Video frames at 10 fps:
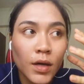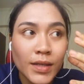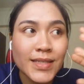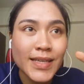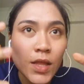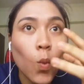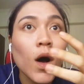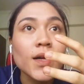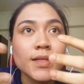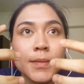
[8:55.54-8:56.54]
see the
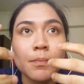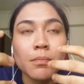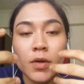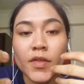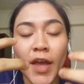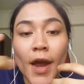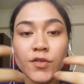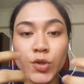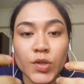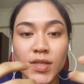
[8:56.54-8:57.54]
words that the
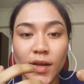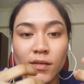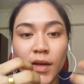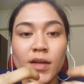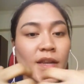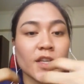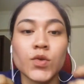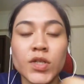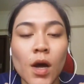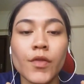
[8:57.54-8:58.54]
characters that like next
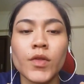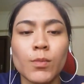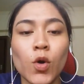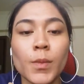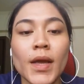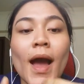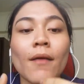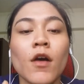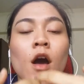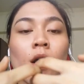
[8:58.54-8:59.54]
to each other, they probably
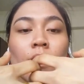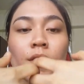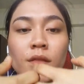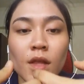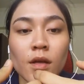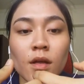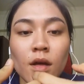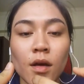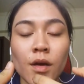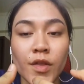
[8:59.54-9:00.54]
have
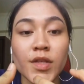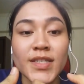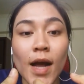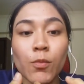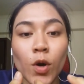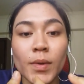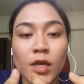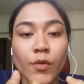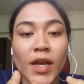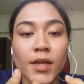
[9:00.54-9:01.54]
the sound probably
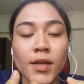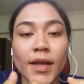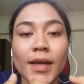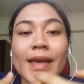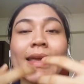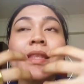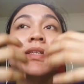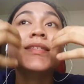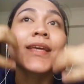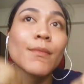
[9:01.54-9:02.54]
created like in the
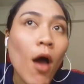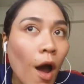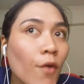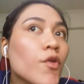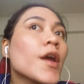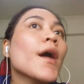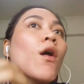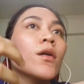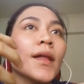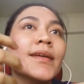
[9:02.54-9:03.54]
same area
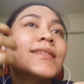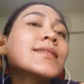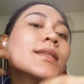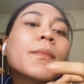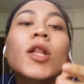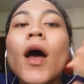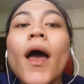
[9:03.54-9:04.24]
or like similar